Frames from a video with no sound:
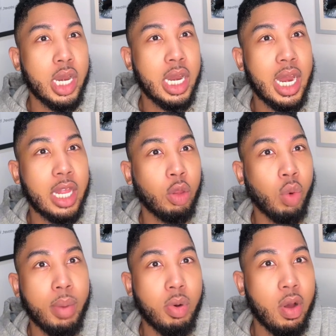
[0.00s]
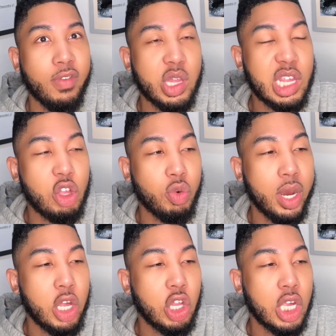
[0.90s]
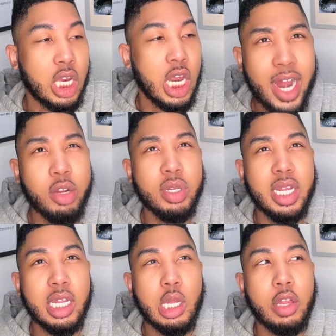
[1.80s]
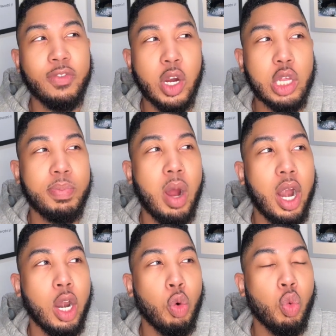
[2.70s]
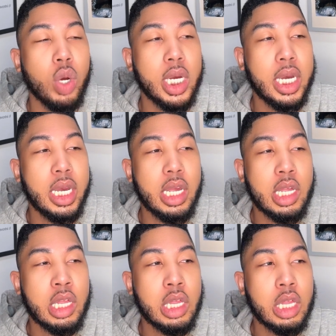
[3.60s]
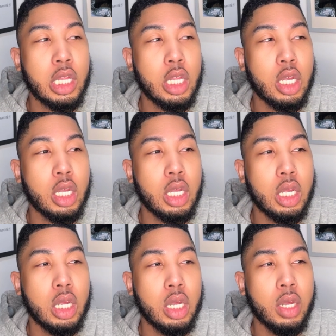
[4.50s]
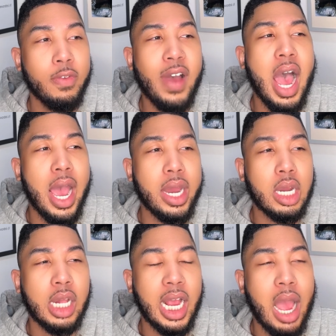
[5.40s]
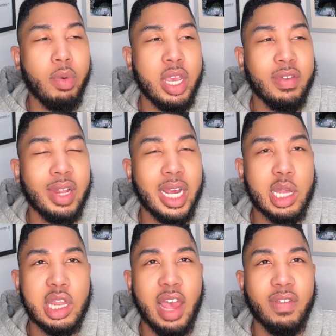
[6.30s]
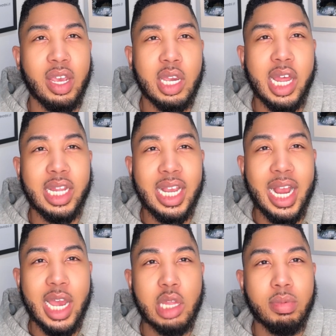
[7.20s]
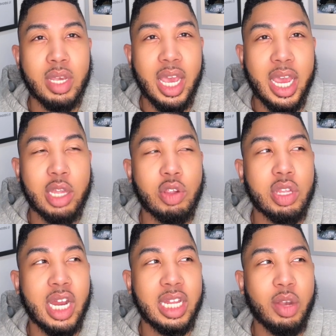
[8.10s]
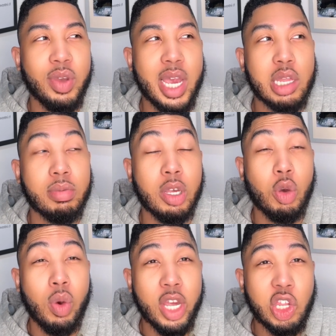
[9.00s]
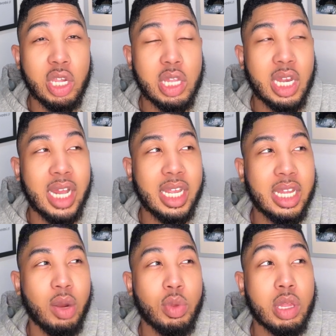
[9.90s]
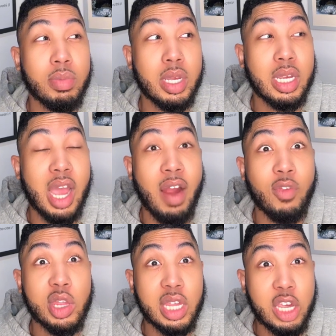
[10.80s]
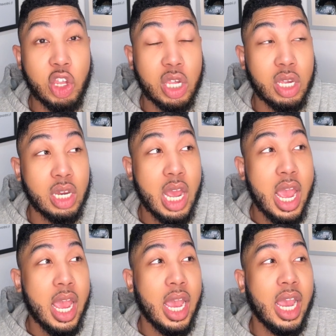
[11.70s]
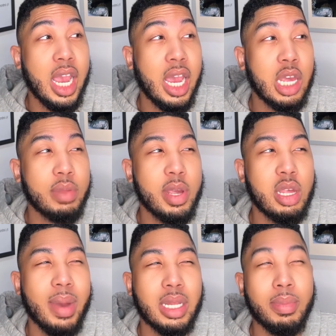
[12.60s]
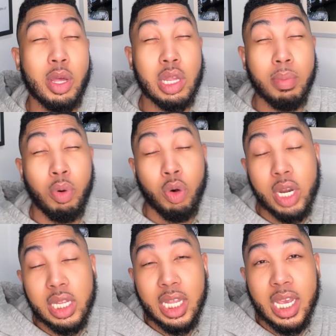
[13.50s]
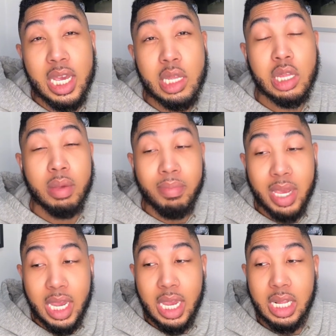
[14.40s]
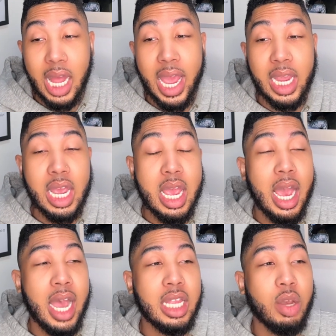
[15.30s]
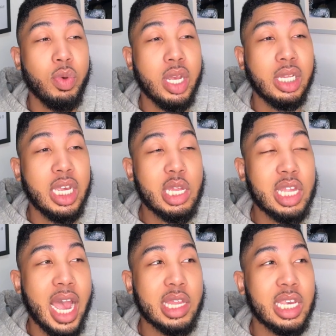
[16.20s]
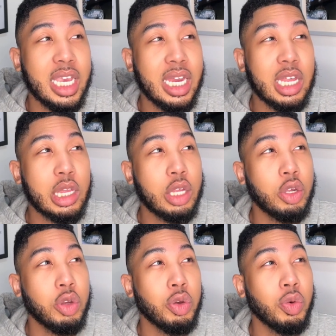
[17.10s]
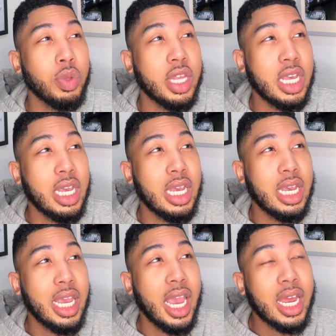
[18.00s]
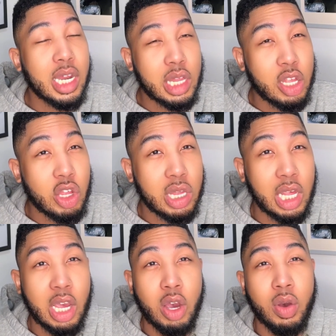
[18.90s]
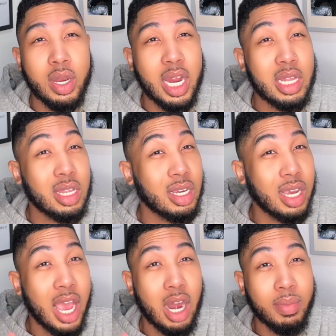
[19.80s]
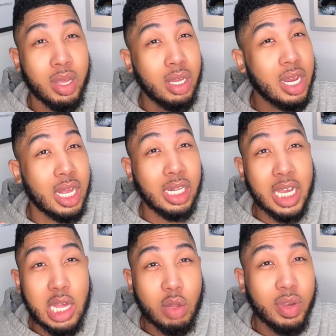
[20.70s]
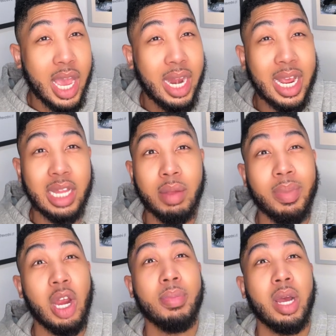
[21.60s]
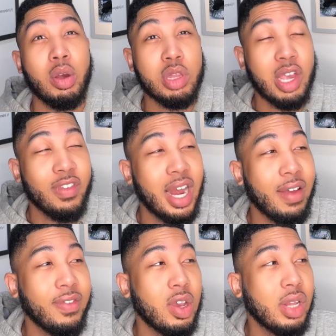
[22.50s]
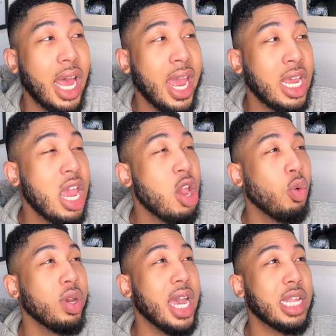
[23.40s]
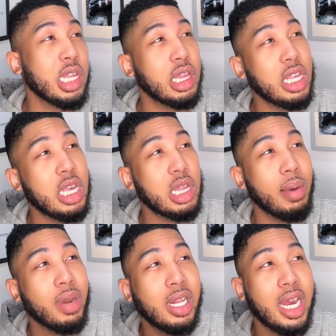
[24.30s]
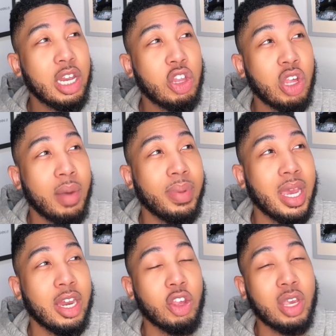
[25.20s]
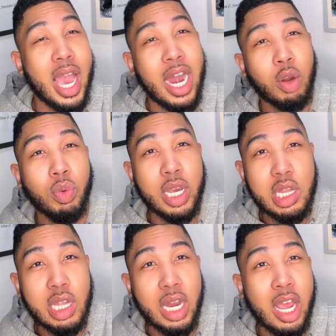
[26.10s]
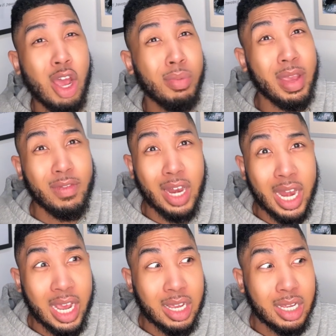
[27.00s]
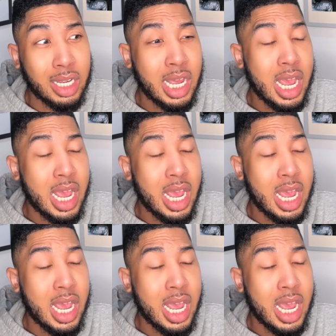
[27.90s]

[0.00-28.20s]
in that throuple of a situation. I do think that this first part was fine. Like I would give it like a 7 because I think I got some good answers and I think we got some good questions and I think there was some good conversation and especially about the most important things to me. Like I think we at least got to get into the Candiace and Giselle and they took accountability. At least we kind of got the bare bones of it. I feel like we got to see some of the ladies jump in and kind of reason and help, even Aneka,